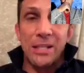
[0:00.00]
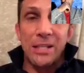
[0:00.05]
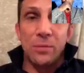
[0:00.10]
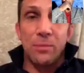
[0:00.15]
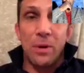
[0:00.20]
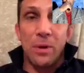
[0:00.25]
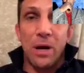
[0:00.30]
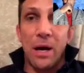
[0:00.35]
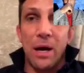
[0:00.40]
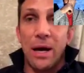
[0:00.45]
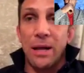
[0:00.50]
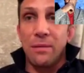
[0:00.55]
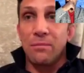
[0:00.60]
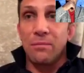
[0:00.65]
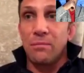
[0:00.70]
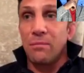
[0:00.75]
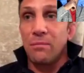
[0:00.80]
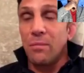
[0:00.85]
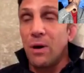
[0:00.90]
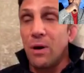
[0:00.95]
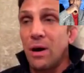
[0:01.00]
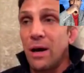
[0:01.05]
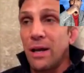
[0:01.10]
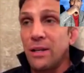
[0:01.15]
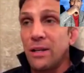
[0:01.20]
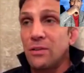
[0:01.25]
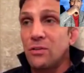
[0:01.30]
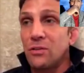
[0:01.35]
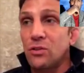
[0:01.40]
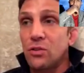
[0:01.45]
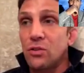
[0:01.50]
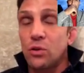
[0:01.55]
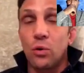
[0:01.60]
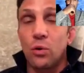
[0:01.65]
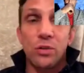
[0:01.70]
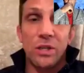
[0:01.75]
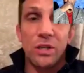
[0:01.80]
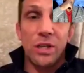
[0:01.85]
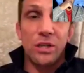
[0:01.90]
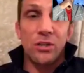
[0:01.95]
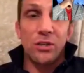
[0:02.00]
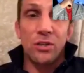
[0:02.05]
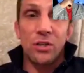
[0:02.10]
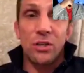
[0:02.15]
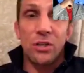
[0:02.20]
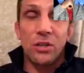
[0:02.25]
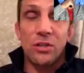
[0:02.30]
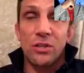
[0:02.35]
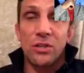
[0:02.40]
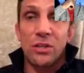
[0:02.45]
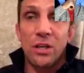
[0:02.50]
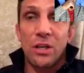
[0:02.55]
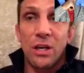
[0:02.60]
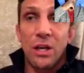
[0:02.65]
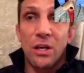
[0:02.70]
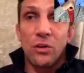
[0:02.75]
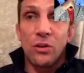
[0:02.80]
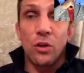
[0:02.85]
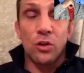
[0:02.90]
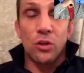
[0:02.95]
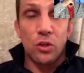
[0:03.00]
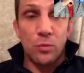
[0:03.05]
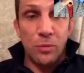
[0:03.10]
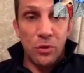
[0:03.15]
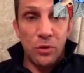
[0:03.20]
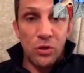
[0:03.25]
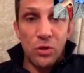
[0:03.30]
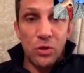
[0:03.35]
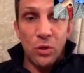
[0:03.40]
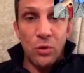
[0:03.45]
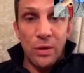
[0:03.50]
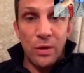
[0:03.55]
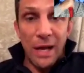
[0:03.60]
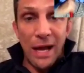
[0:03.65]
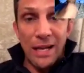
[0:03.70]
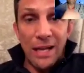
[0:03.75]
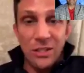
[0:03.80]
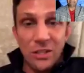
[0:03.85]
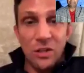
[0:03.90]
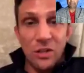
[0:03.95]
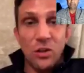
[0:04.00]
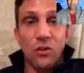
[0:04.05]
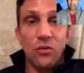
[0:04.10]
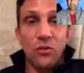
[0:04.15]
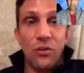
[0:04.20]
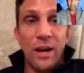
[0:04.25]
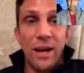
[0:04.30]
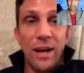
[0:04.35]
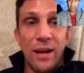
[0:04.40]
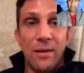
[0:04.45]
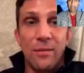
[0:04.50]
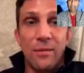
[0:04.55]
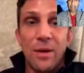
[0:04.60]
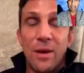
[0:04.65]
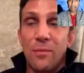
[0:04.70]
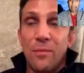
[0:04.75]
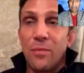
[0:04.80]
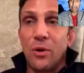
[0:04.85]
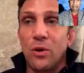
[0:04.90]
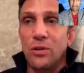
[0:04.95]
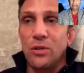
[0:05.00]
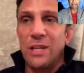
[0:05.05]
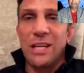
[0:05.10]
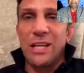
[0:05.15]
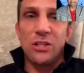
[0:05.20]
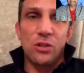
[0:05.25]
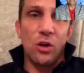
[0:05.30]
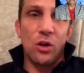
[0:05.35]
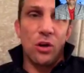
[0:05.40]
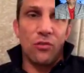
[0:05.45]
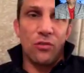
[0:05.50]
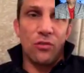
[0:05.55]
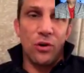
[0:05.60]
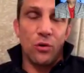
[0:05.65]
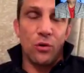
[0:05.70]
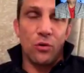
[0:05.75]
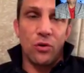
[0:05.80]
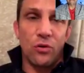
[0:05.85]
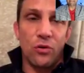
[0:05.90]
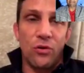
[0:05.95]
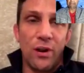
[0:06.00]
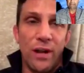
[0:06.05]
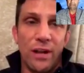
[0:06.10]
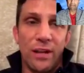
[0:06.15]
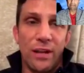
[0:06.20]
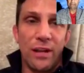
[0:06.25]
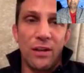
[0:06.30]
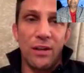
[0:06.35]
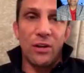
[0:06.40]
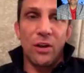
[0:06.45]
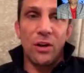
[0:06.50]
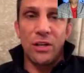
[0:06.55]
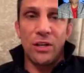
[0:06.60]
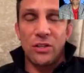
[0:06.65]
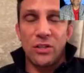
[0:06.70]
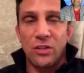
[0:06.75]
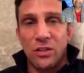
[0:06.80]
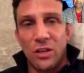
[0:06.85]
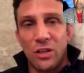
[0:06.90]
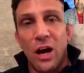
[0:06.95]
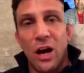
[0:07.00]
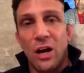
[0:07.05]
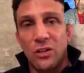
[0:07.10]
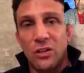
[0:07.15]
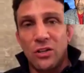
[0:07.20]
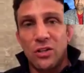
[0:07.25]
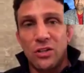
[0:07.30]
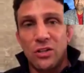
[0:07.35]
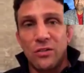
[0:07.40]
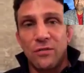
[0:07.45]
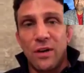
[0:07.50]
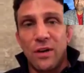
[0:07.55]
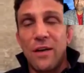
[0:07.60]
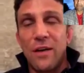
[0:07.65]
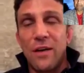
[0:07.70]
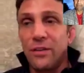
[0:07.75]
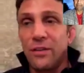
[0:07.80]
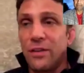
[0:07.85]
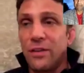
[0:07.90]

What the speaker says: by my school teachers, not to pursue that as a career, because that's not a real career. It's hard to survive, and